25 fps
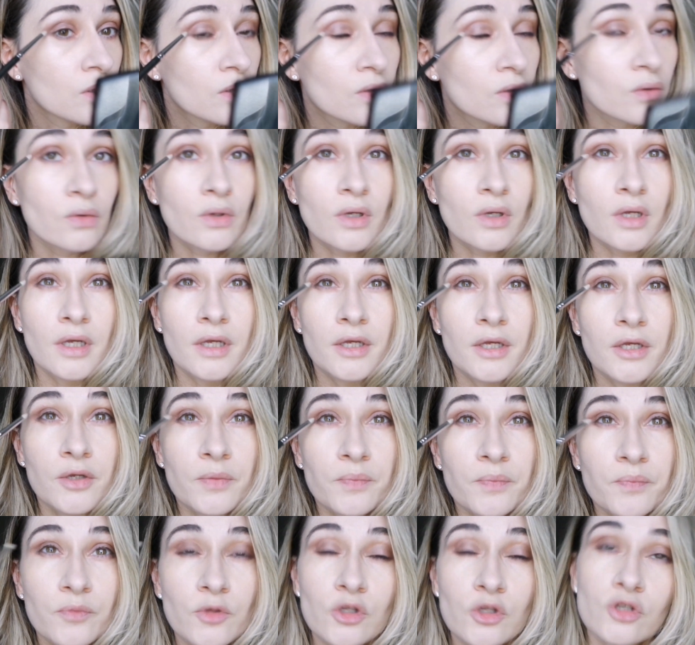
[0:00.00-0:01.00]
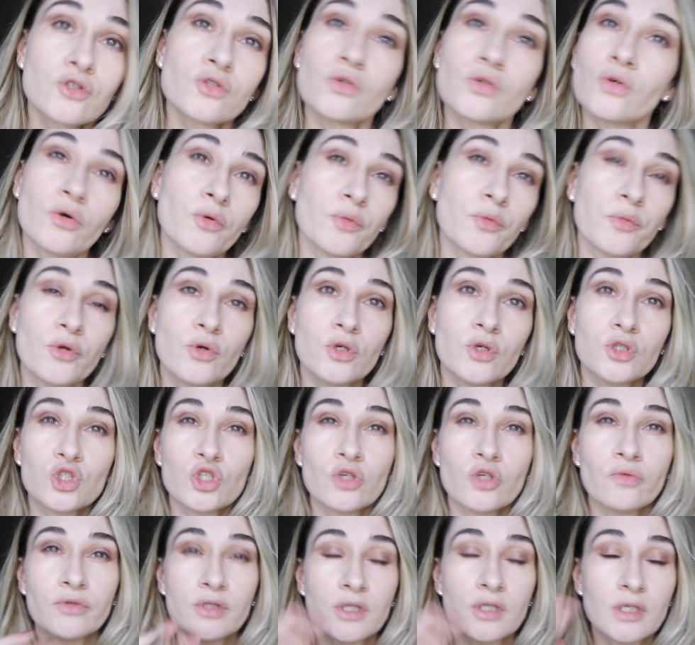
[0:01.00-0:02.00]
Okay, so you
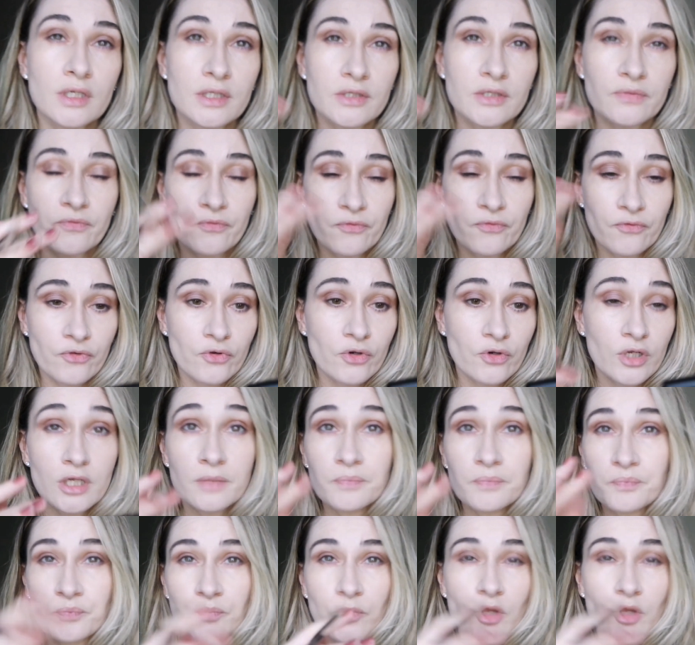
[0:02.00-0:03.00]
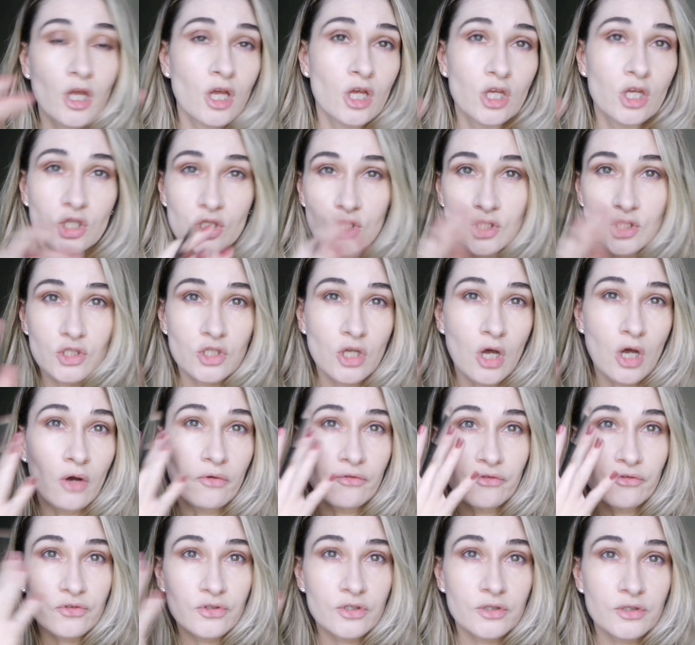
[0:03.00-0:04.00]
achieve this very
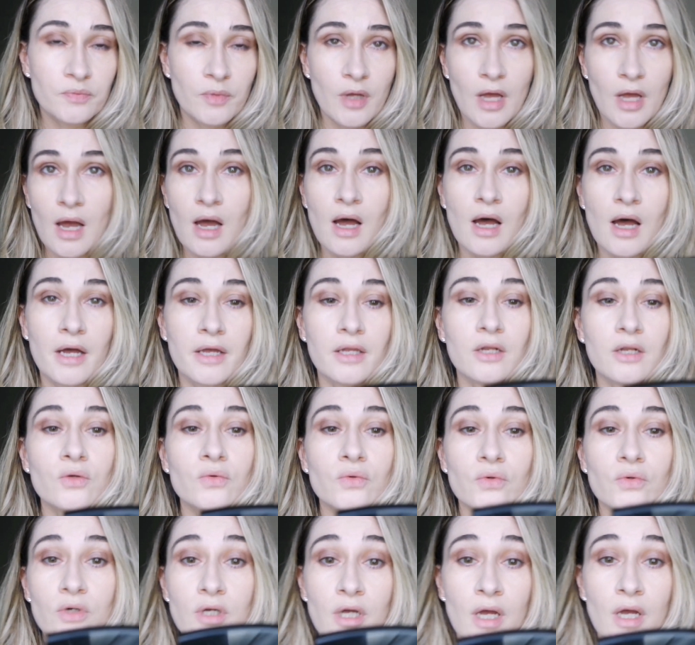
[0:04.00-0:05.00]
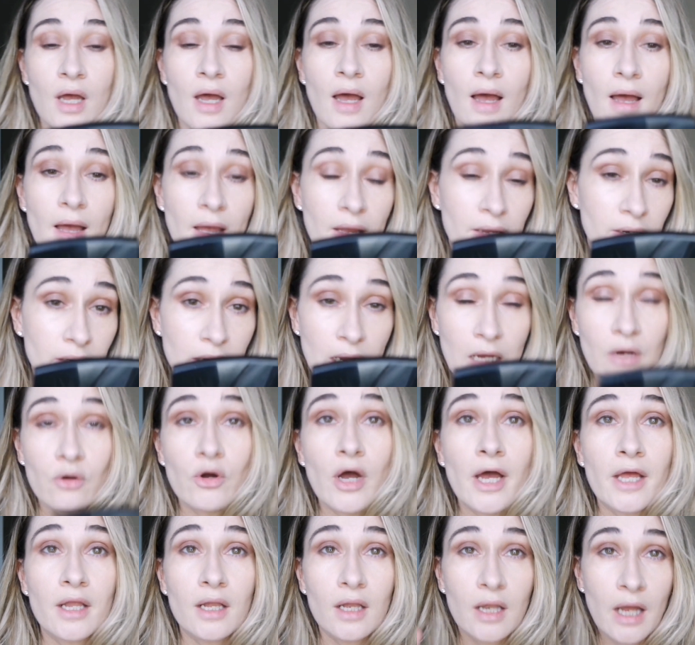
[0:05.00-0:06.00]
soft eye look, and now
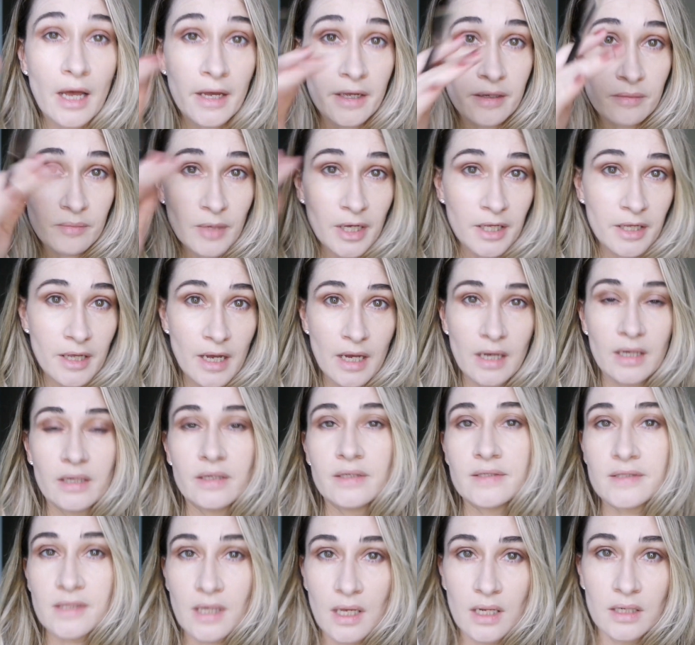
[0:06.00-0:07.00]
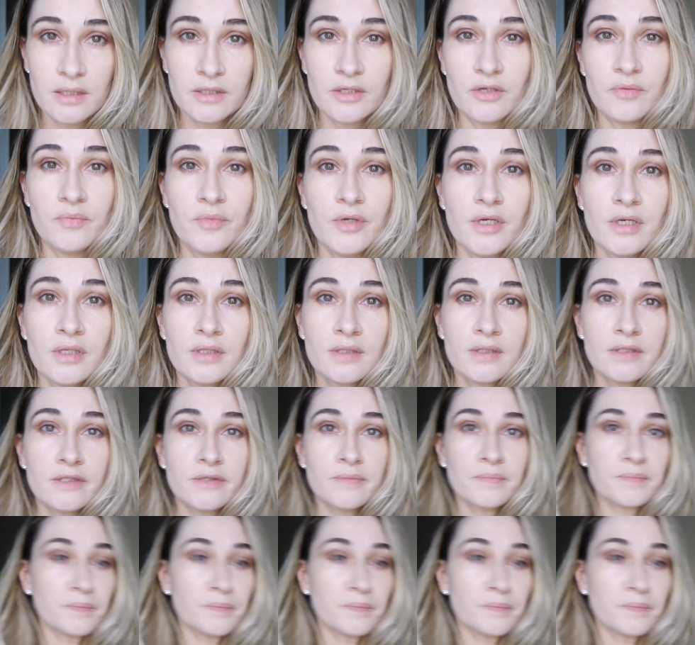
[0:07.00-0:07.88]
I line my eyes a little bit.